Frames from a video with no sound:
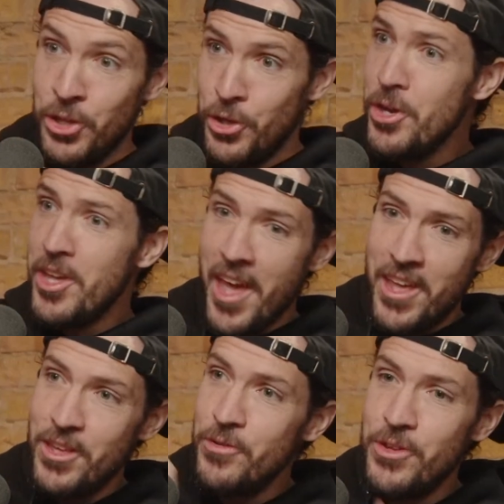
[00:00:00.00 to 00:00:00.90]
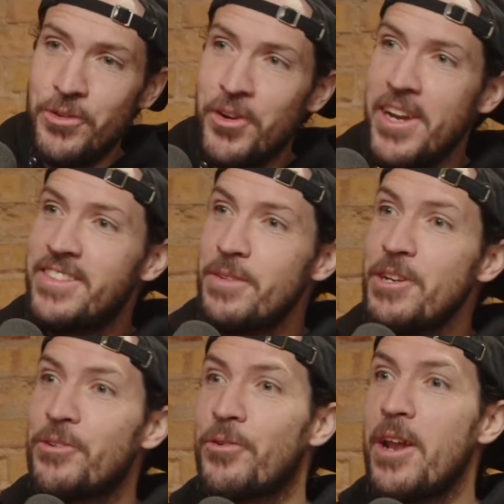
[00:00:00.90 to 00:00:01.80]
You created some
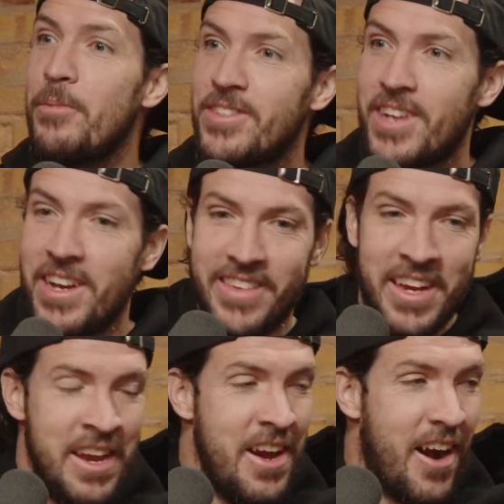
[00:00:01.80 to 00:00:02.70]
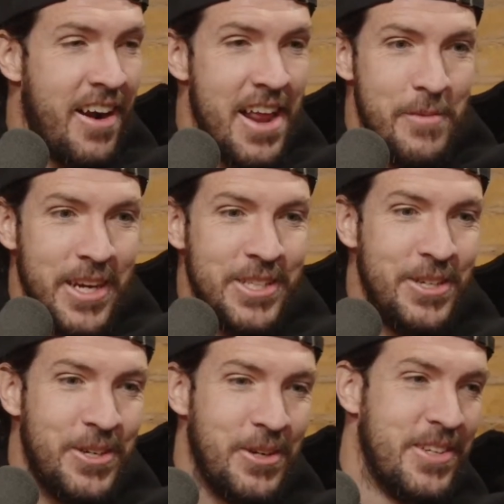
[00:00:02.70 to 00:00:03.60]
incredible songs. Like our
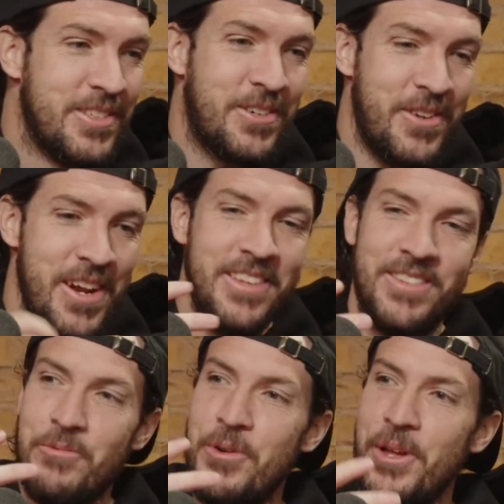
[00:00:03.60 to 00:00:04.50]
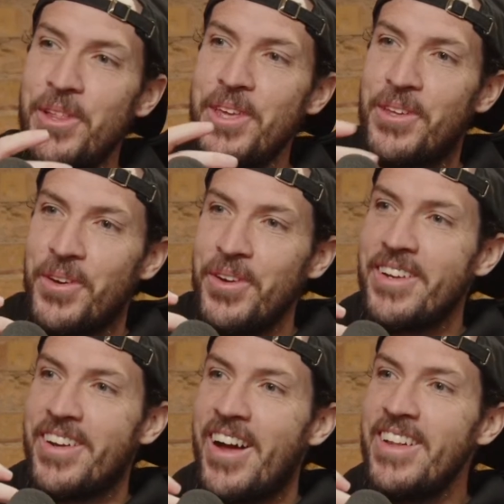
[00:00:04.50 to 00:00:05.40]
animation crew has created some really
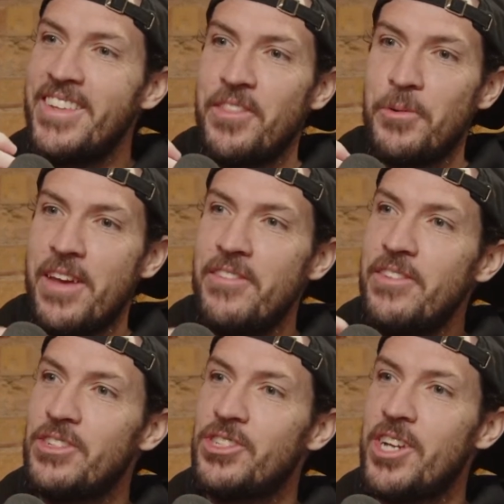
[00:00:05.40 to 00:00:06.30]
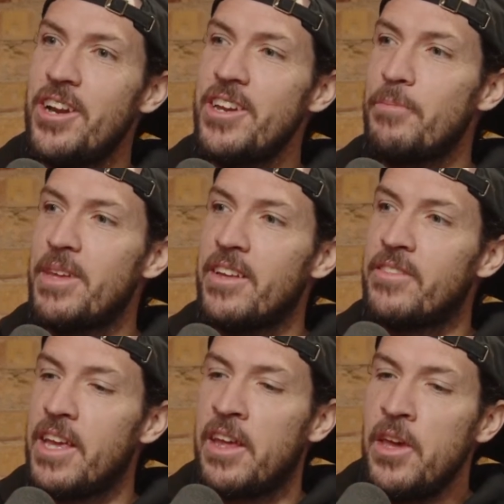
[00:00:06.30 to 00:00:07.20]
good content that we haven't even shared yet
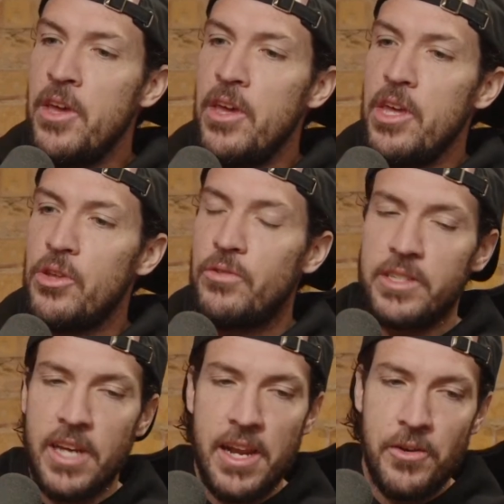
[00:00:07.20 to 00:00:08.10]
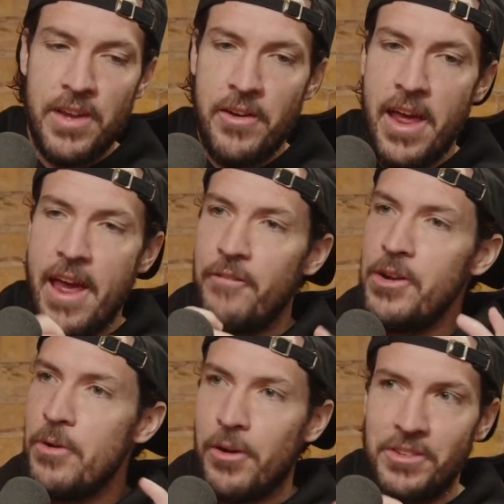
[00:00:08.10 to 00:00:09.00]
because like you just got to go down
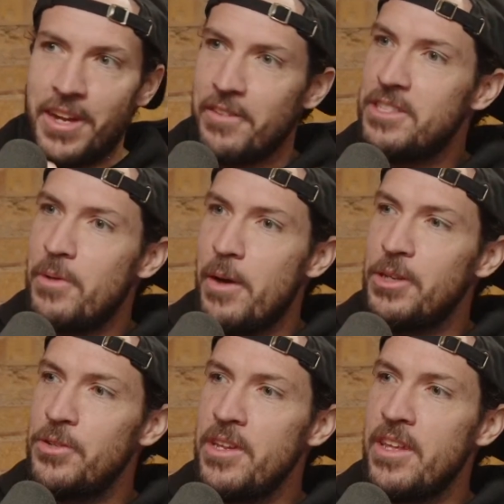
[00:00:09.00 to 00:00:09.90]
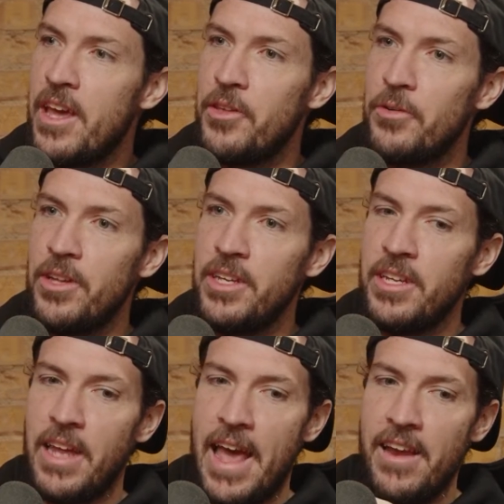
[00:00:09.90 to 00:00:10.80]
every road, take every small opportunity, and then
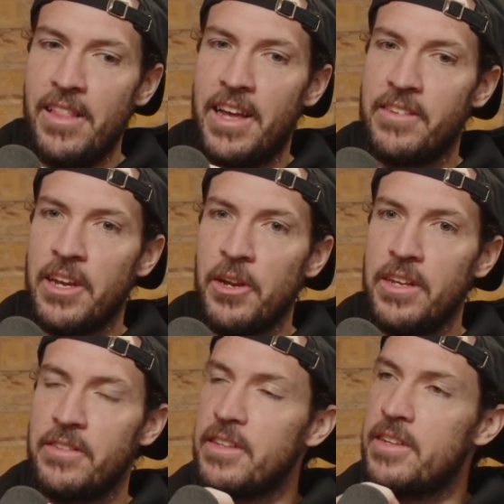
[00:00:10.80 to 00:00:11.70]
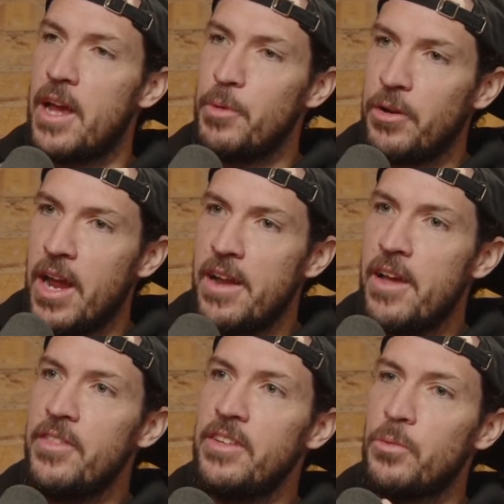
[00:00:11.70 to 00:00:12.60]
really analyze, like, is the timing right
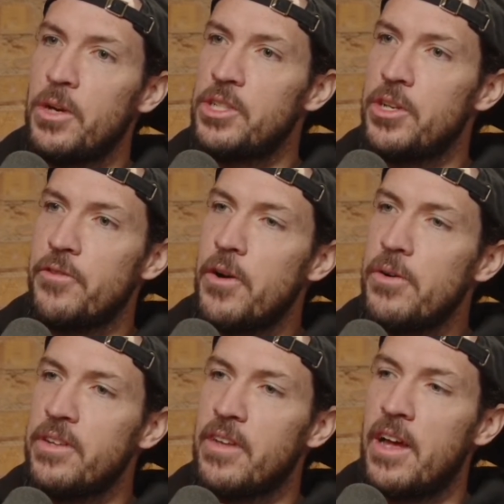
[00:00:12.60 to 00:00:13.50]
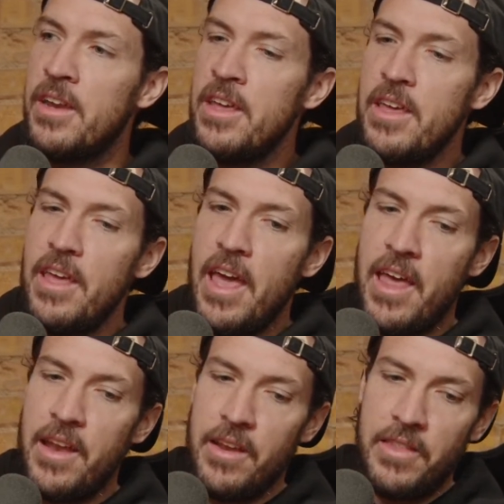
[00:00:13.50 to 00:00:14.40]
on this, or what should you focus on?
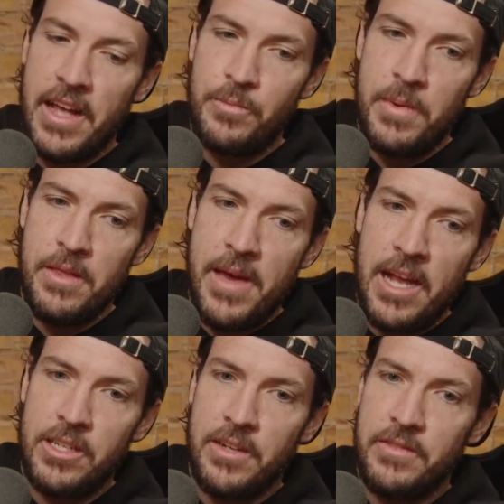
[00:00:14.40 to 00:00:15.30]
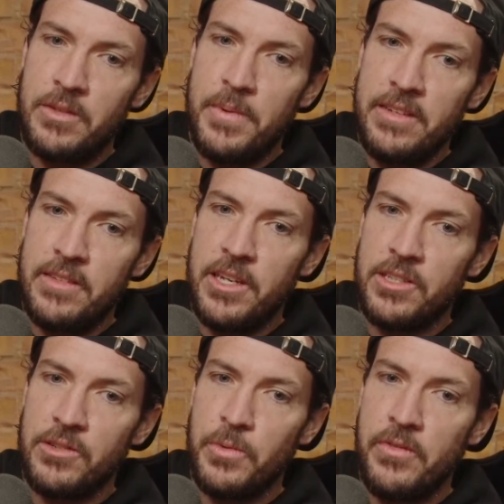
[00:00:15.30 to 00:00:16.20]
And that's been the magic of the Space
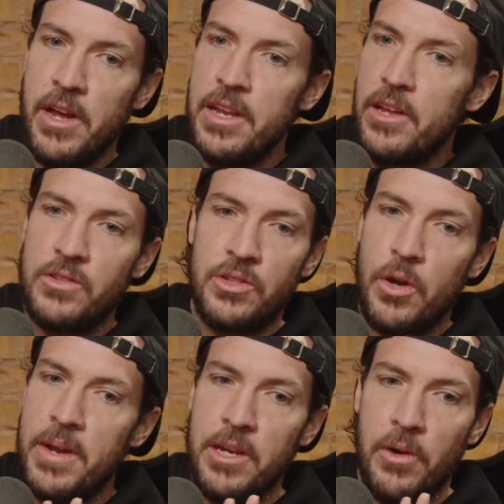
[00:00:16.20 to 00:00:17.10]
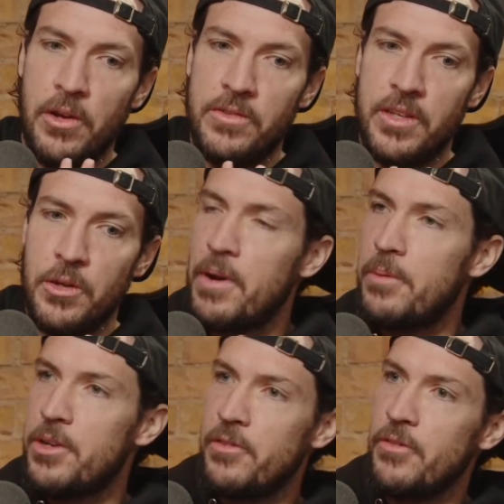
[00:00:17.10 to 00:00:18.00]
Stations. We've gone down so many roads that you
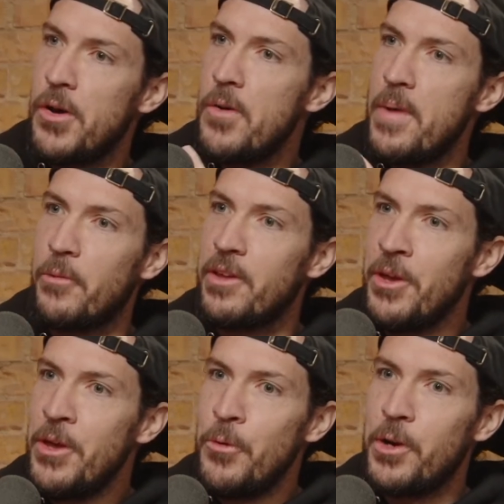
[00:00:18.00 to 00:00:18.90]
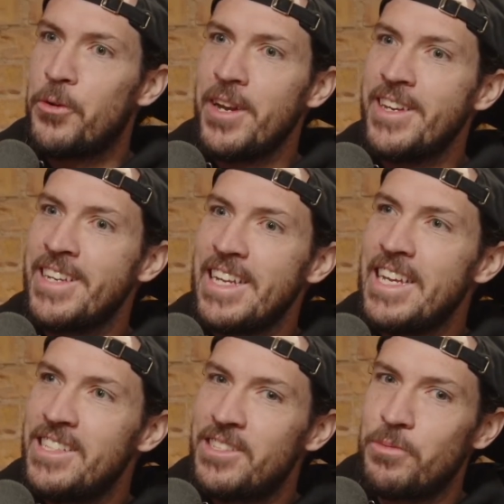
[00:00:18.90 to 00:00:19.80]
probably don't even know about. We created an
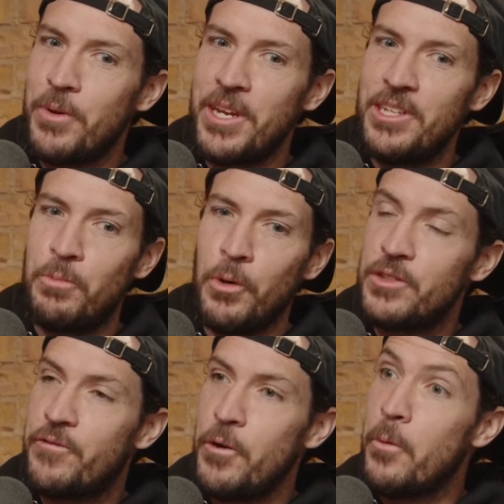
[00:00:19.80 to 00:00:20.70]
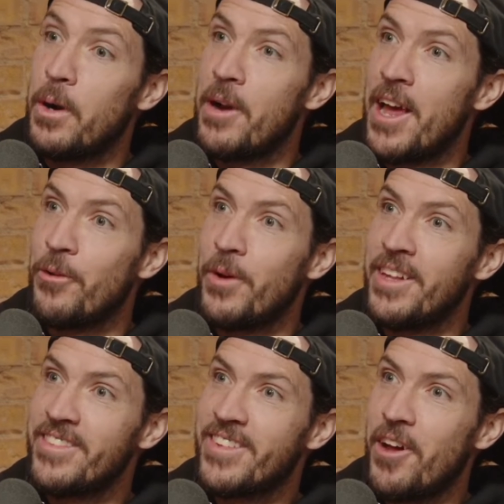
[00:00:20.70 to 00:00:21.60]
esports footwear brand
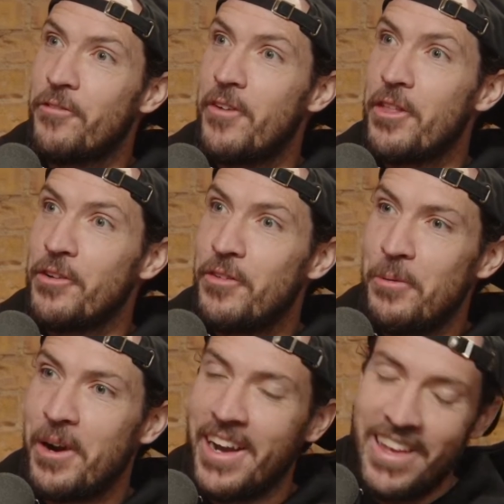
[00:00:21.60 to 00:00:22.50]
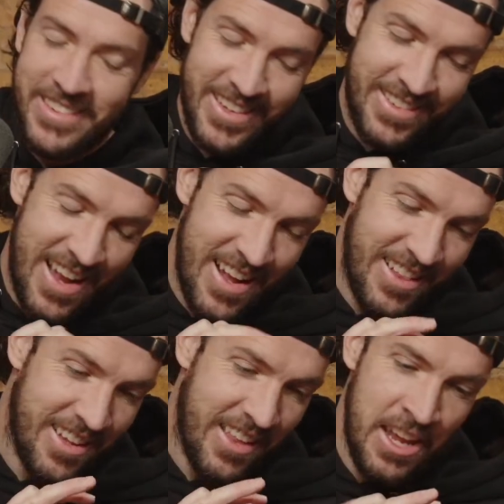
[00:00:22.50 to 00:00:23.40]
once called Feather Footwear. Yes,
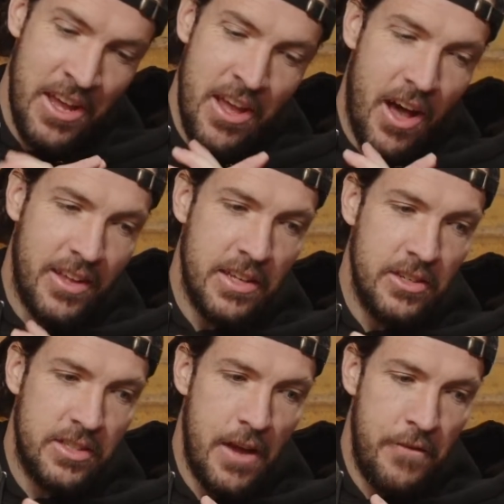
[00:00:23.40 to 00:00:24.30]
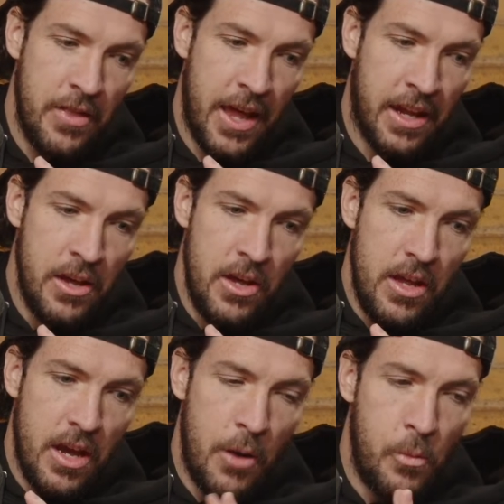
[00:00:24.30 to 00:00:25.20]
exactly. Like all this other stuff, and like
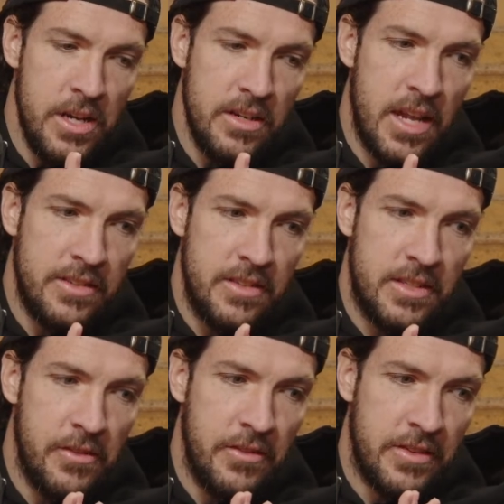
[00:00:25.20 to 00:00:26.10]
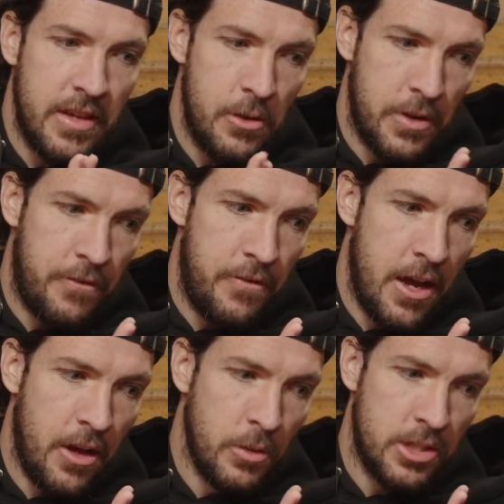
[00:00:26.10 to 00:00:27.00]
I wouldn't necessarily even say we
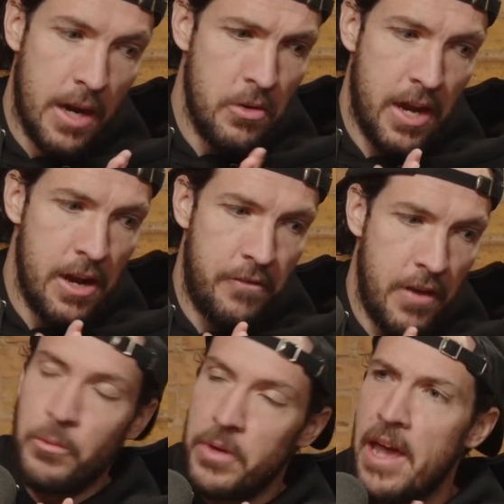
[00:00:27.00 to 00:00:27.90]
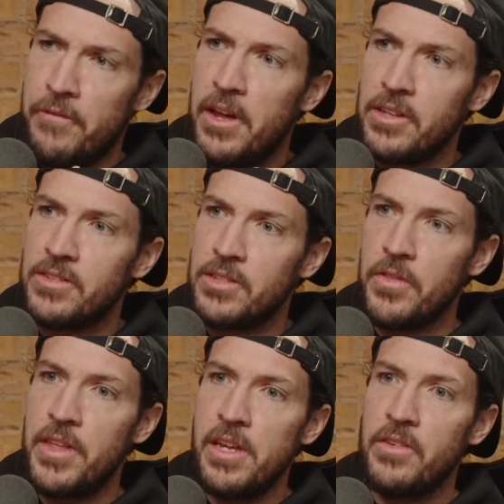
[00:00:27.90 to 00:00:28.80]
failed, which I'm okay to fail, and we have failed in
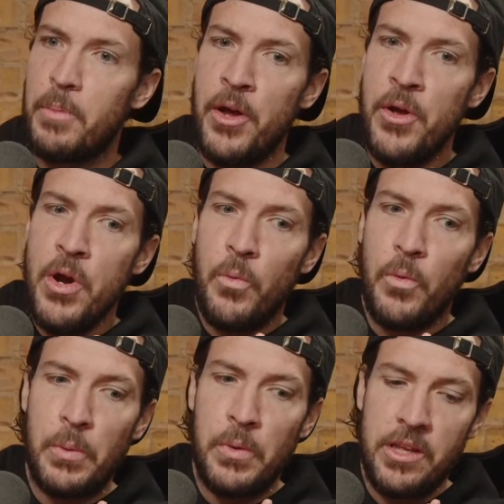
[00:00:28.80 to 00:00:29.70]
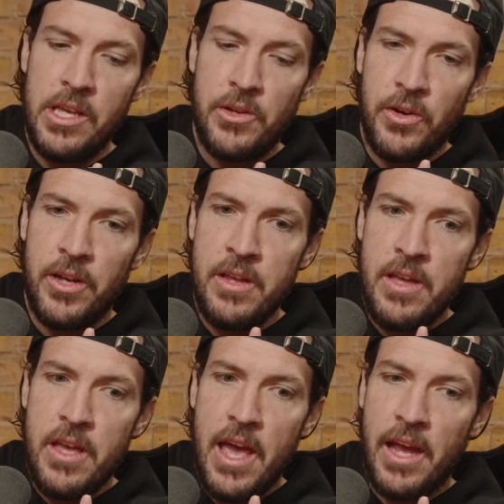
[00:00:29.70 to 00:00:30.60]
certain things, but we're really good
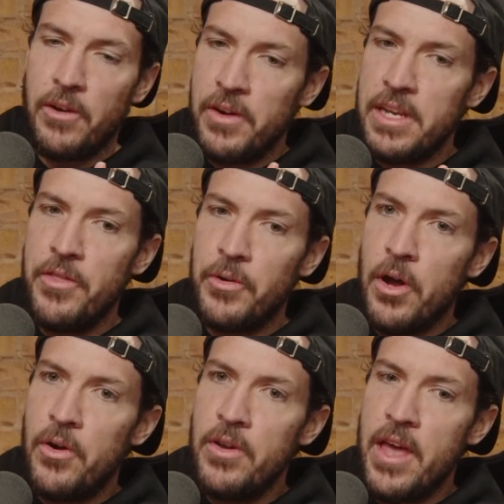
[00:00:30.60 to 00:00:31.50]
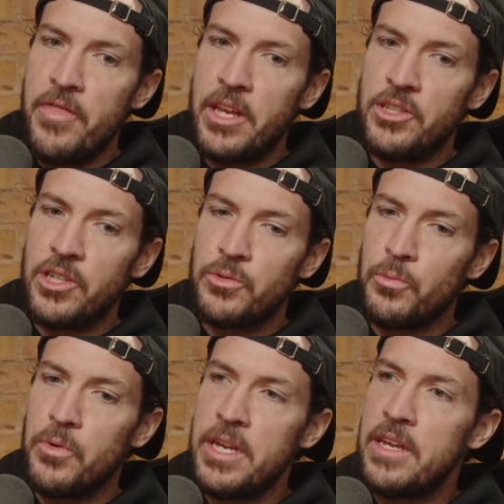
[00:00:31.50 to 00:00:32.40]
at going down the road and then
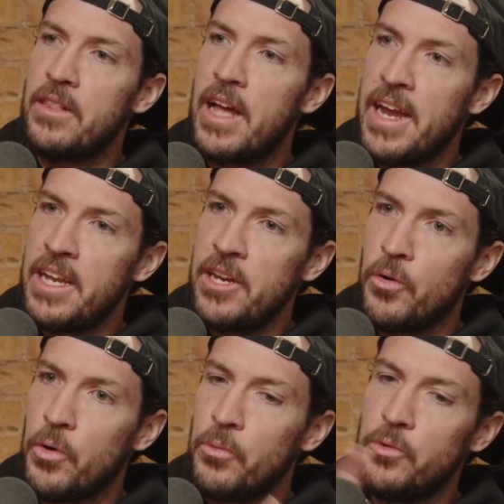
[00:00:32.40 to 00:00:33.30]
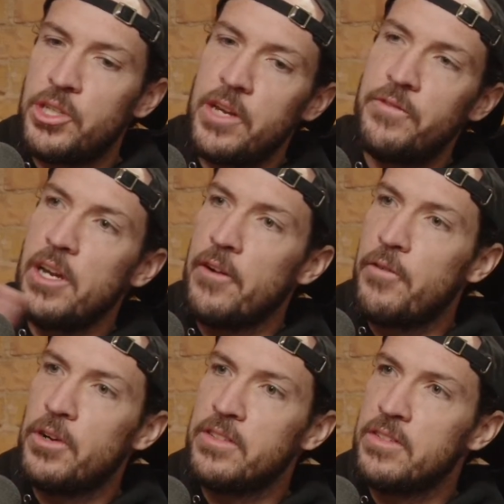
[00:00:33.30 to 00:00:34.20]
just realigning or shifting our
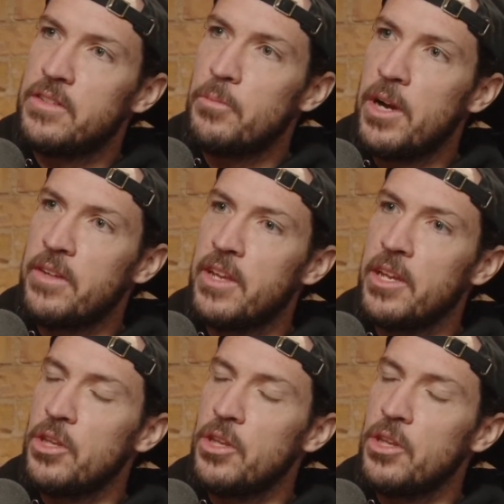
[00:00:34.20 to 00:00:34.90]
focus to somewhere else. Like